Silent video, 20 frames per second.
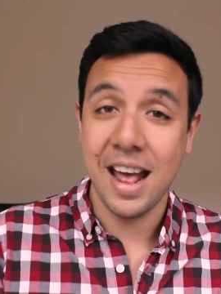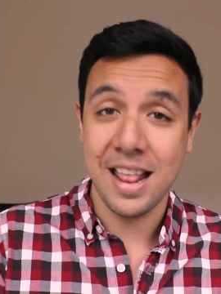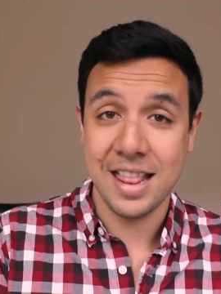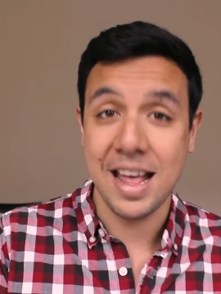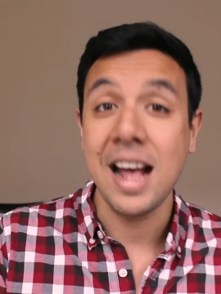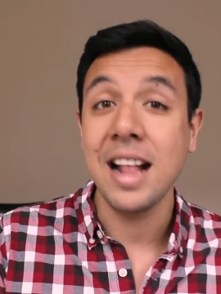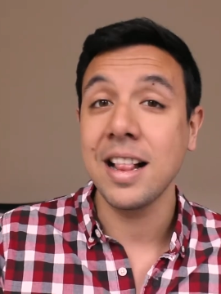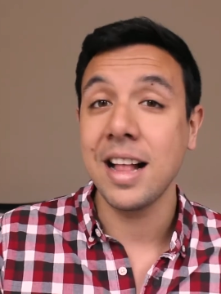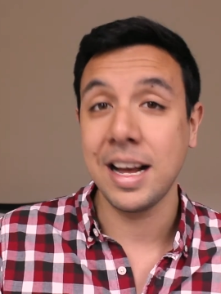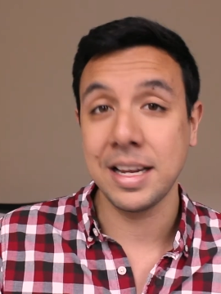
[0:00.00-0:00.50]
And
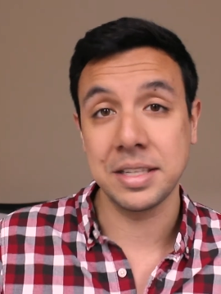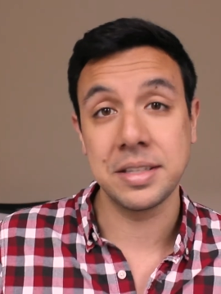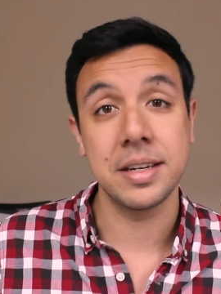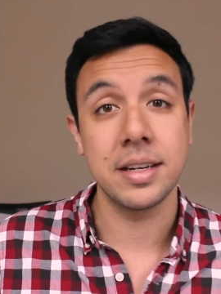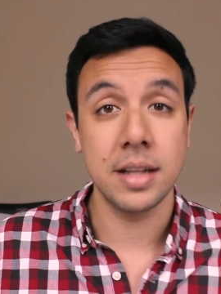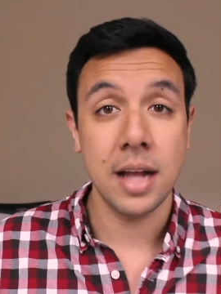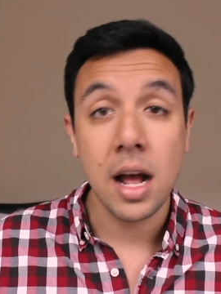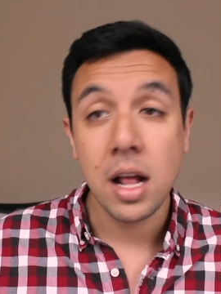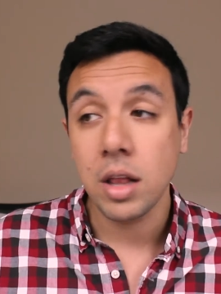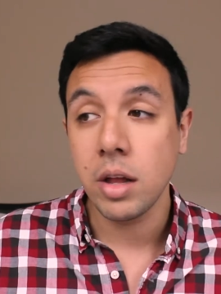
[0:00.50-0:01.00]
that lasts a
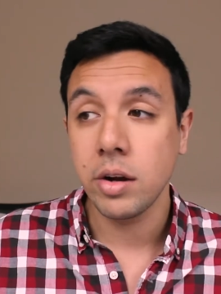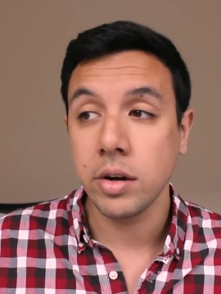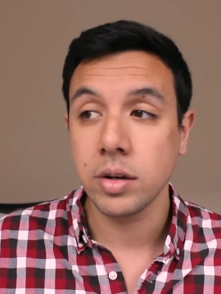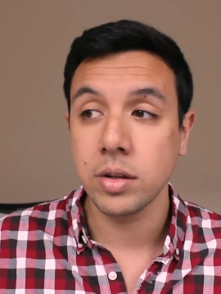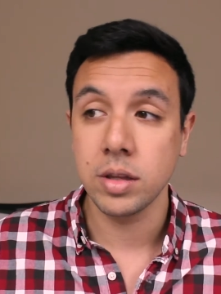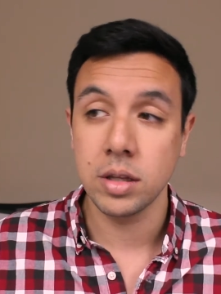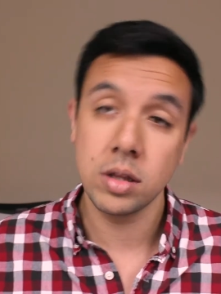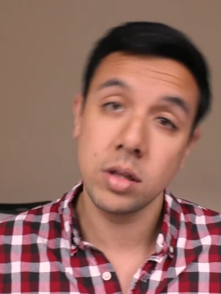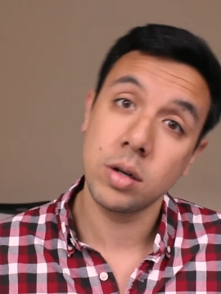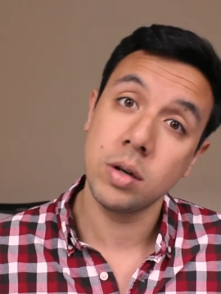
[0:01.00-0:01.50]
lot
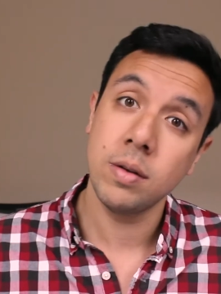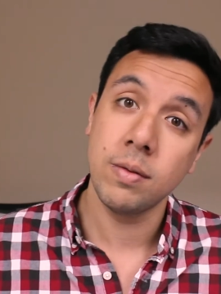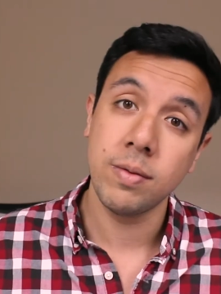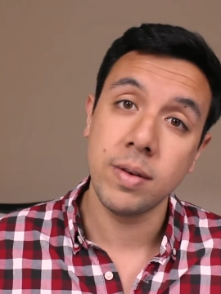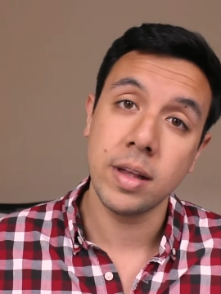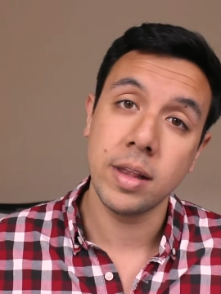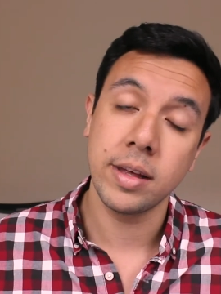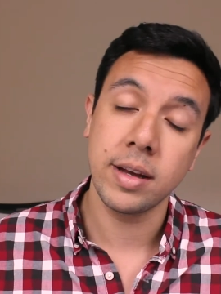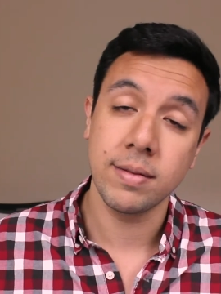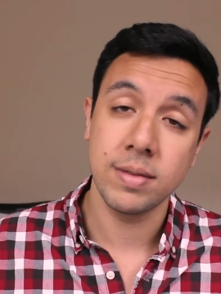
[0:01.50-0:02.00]
longer than the good
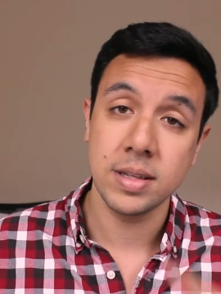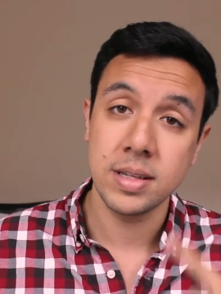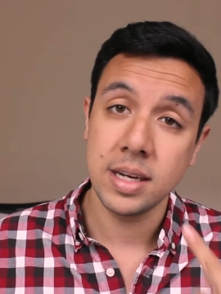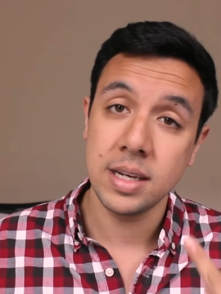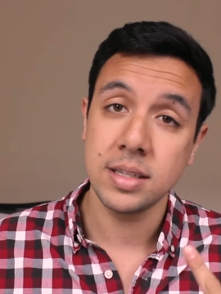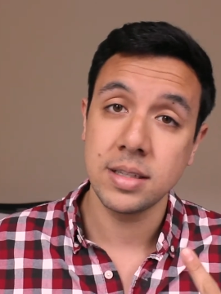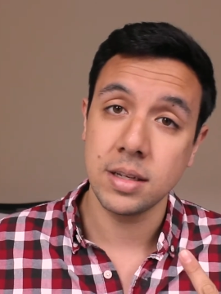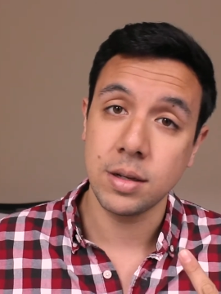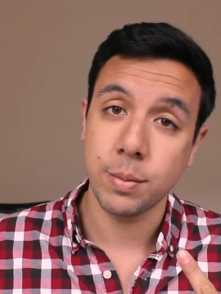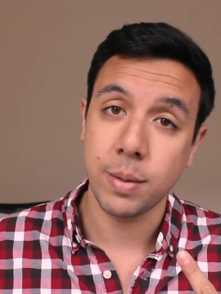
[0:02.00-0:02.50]
feeling of the
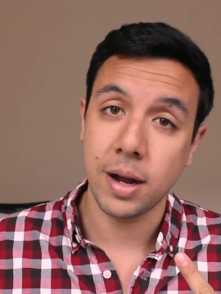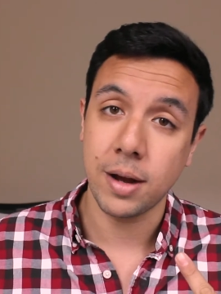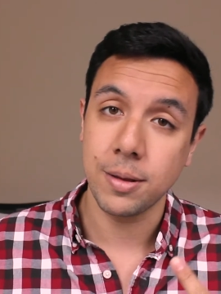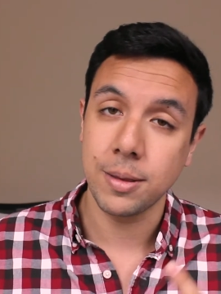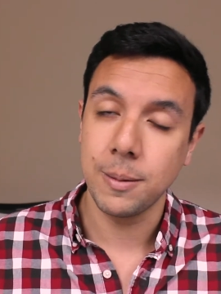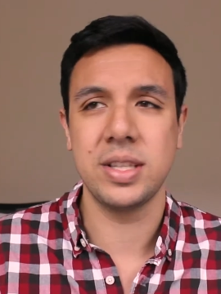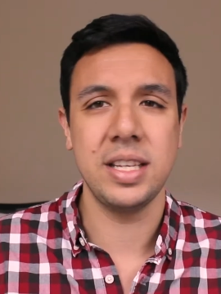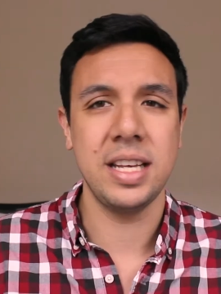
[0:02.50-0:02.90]
taste in your mouth.